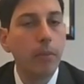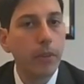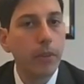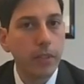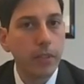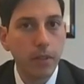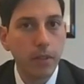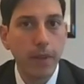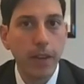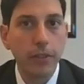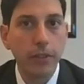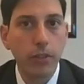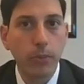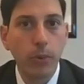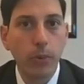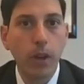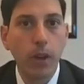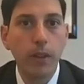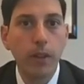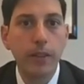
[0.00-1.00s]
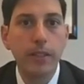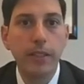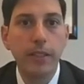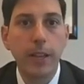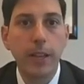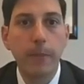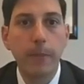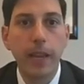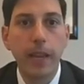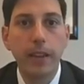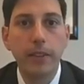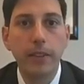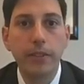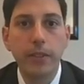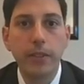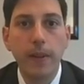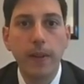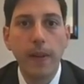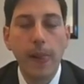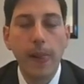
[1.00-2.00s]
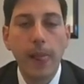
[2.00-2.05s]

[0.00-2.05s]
but just to make sure we're all on the same page,